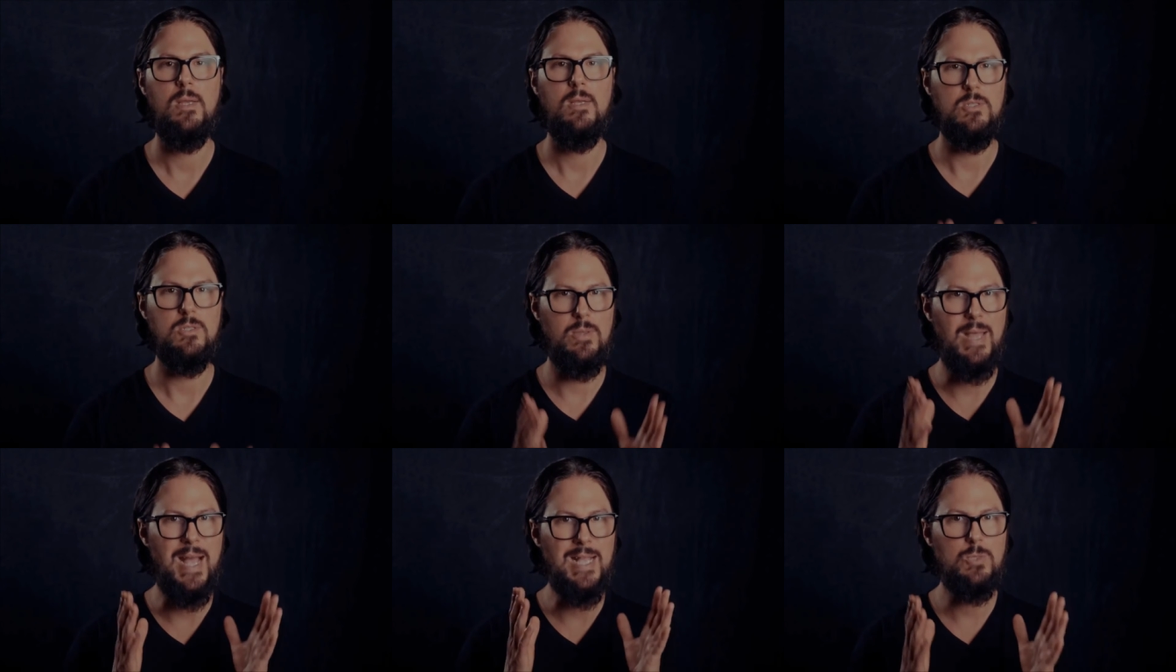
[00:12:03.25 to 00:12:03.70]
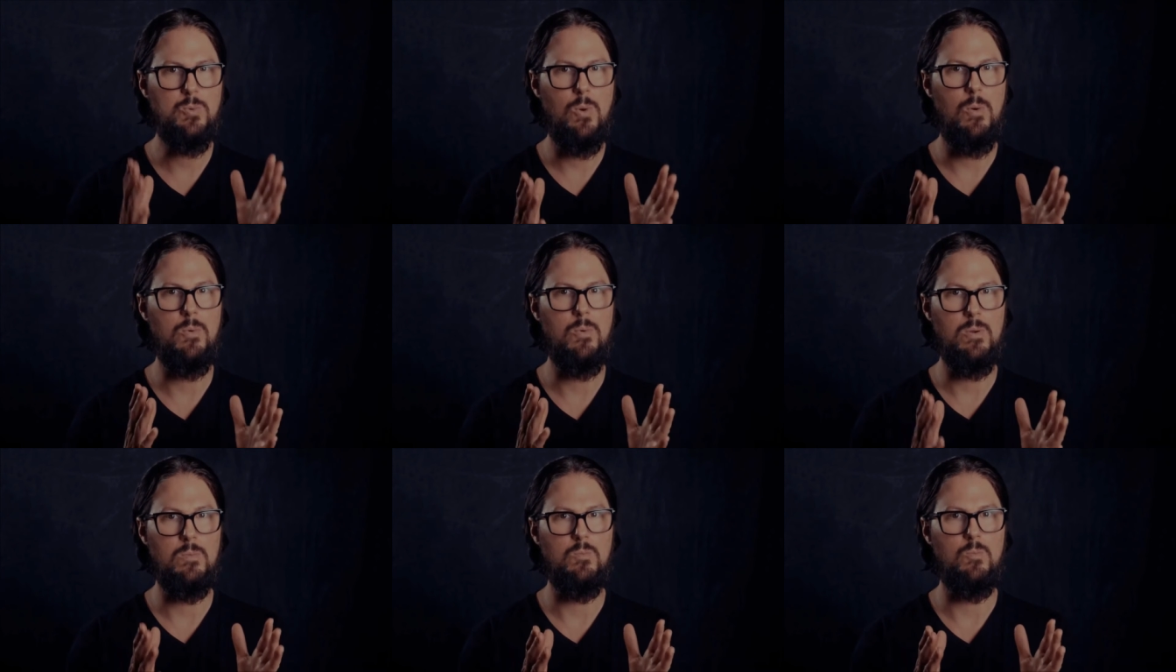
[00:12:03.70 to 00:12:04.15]
So that's
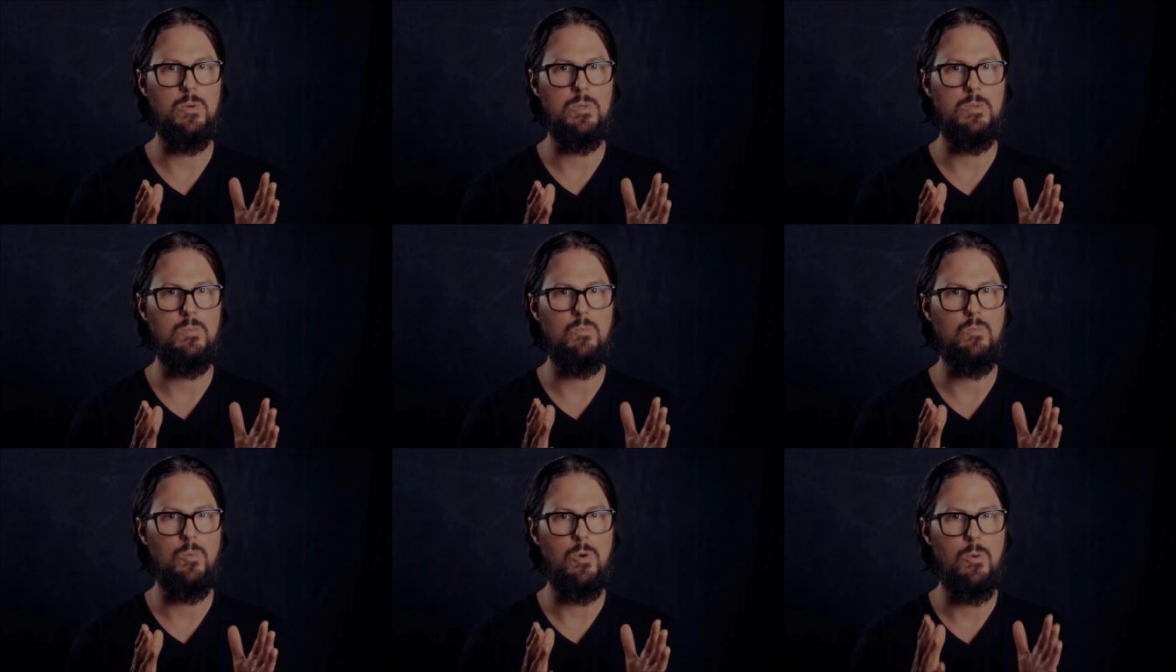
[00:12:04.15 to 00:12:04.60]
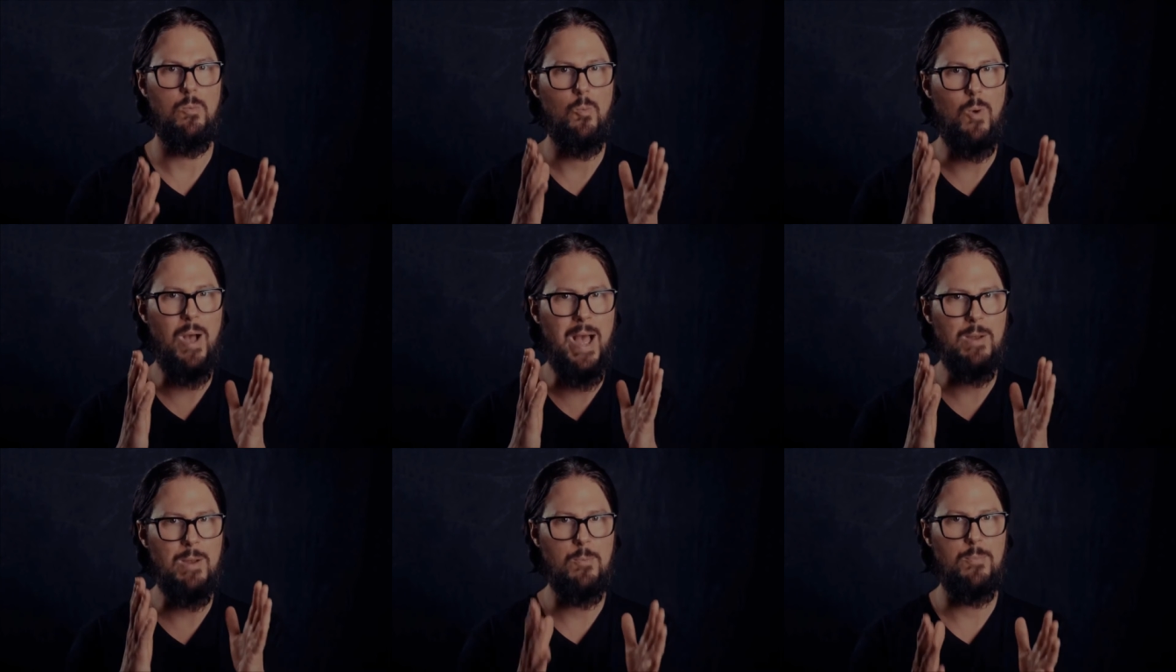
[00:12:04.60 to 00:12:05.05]
what we're, we're, we're
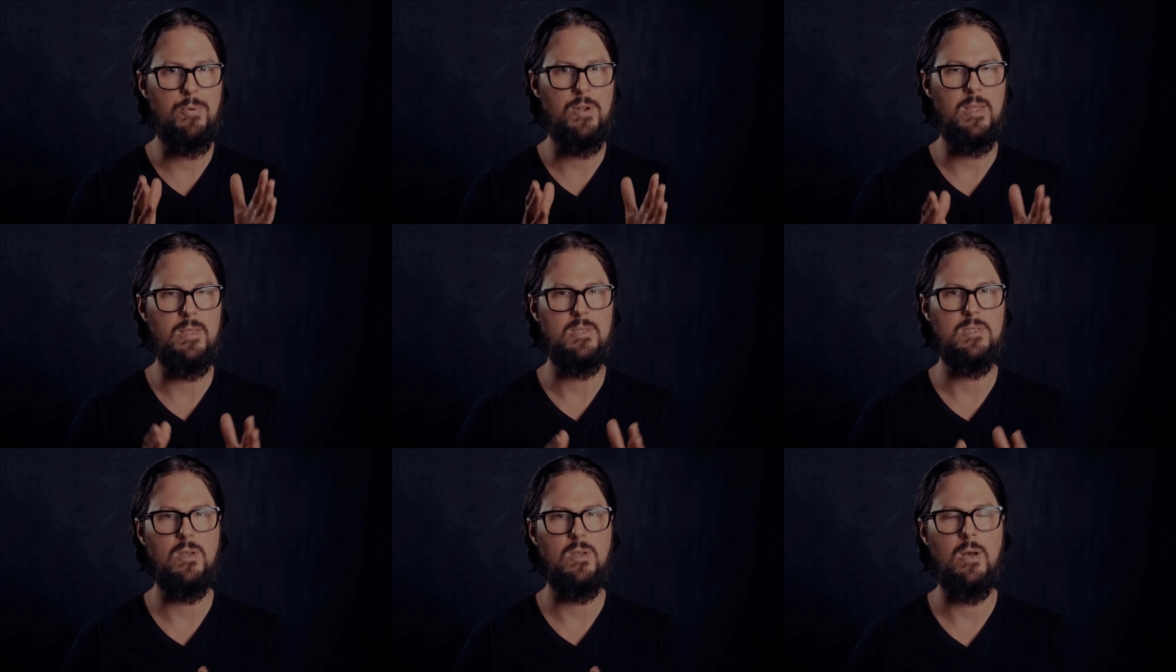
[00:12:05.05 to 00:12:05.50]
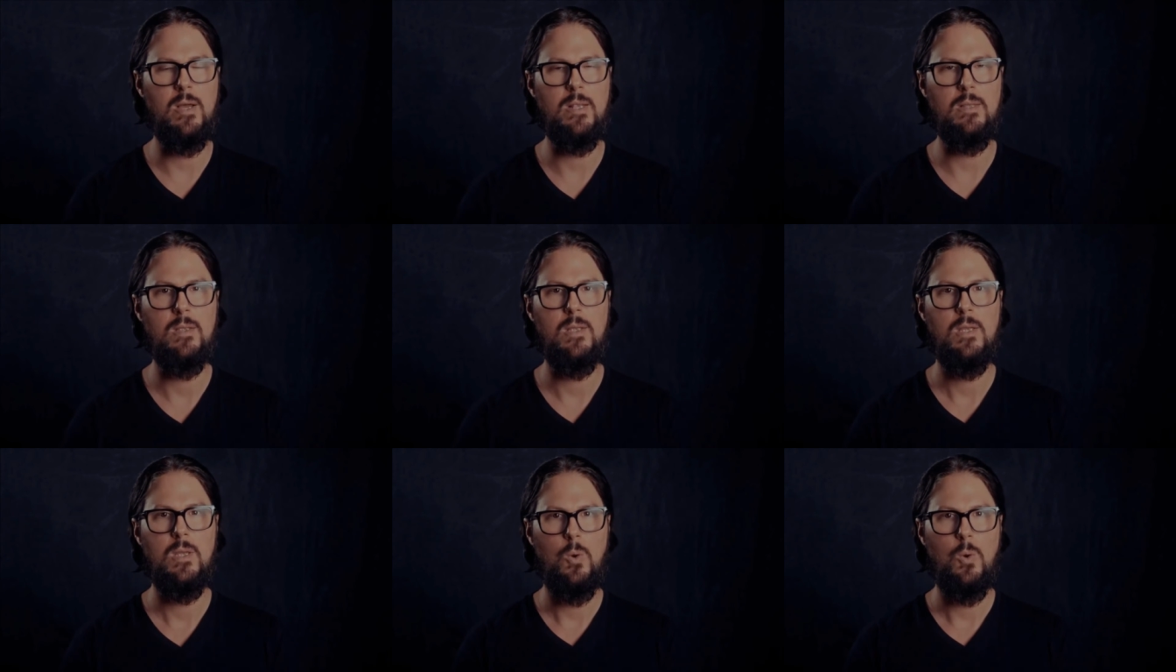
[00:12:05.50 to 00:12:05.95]
why we're putting this
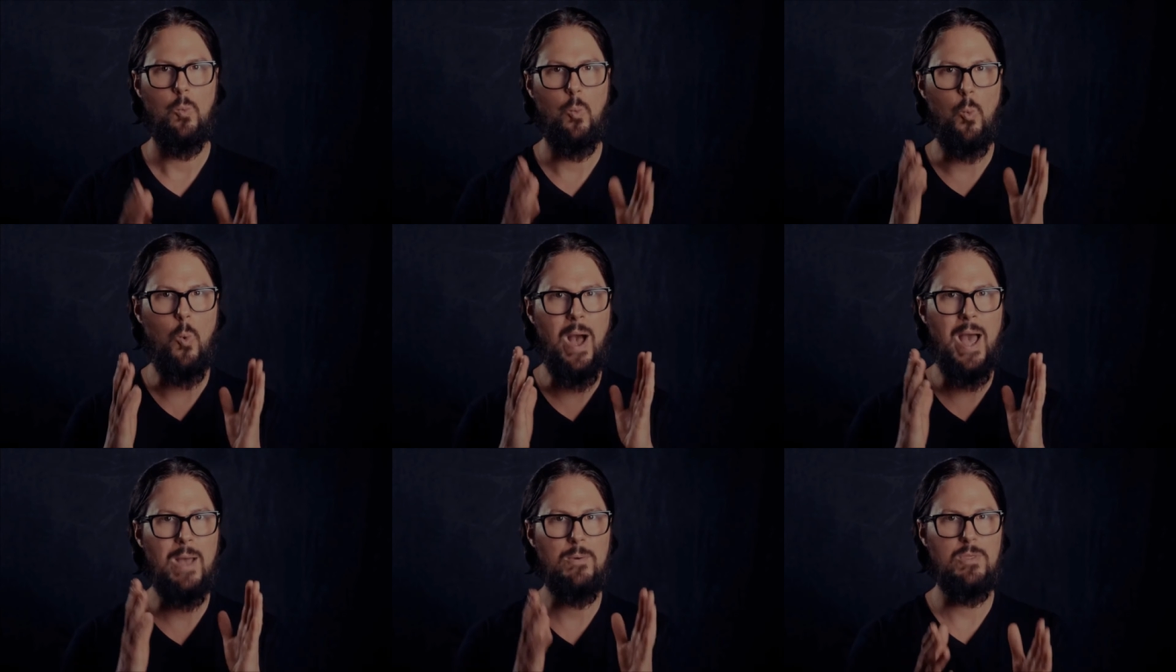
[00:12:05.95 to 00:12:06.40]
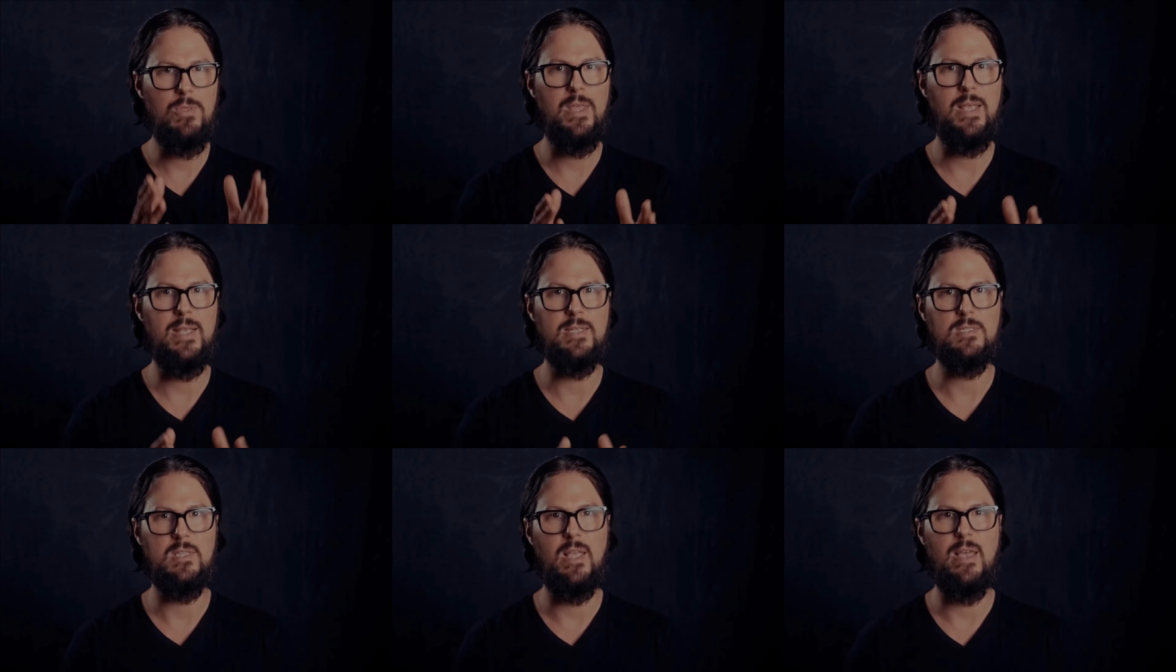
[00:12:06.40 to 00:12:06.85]
on, why we
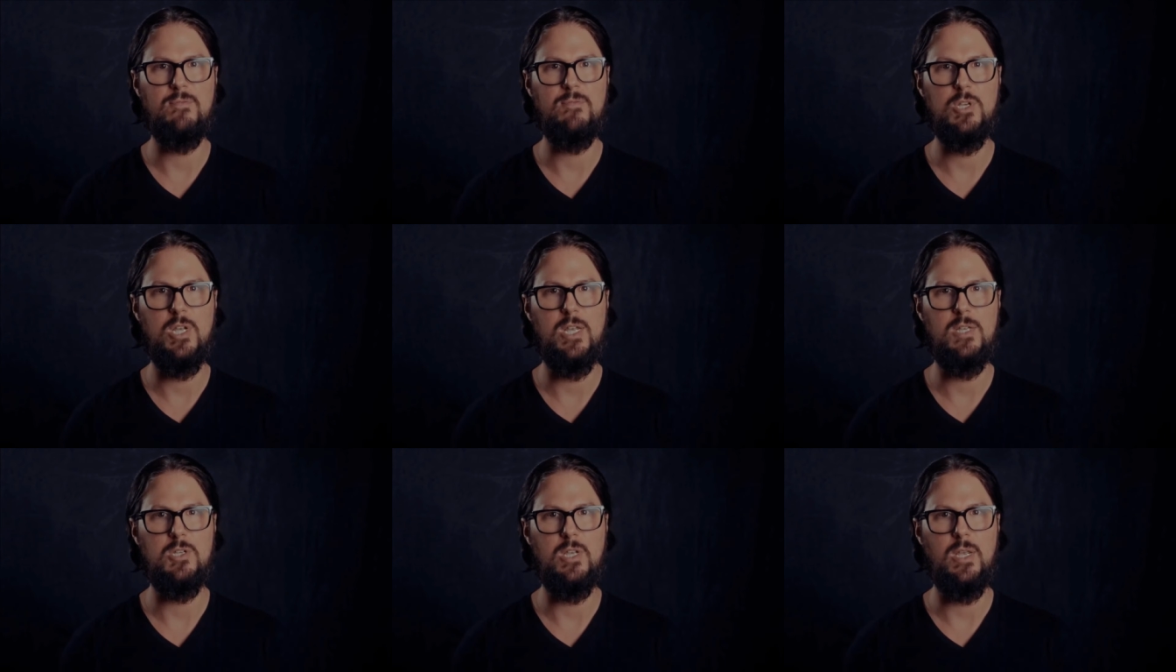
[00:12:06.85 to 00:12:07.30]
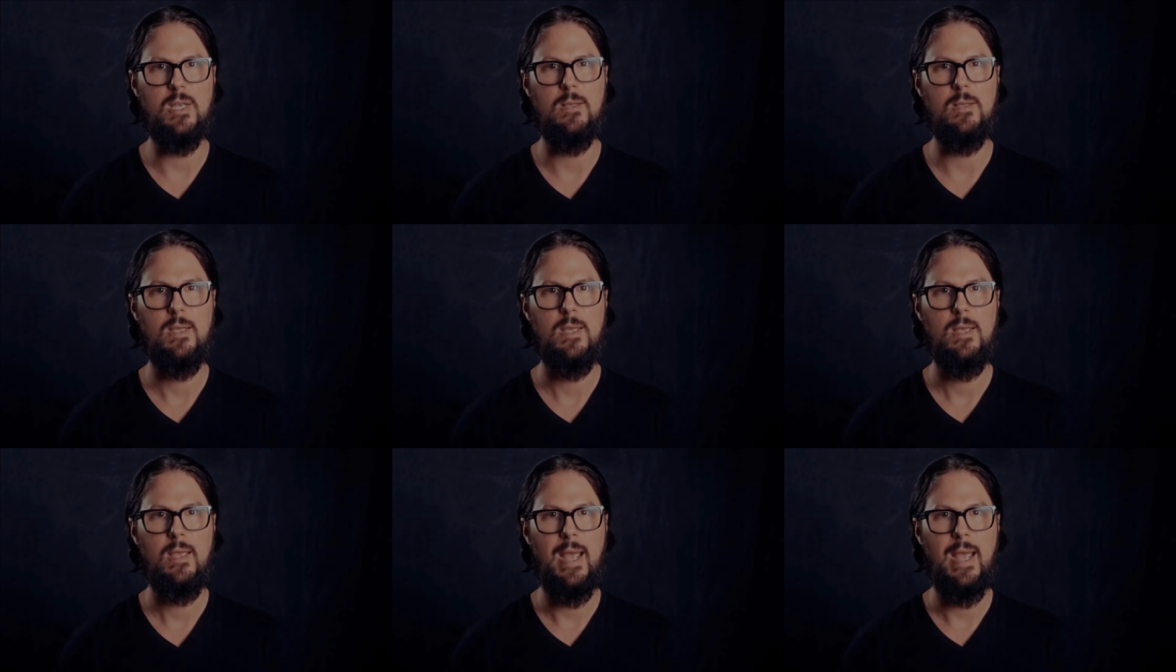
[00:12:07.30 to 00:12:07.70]
think it's life changing.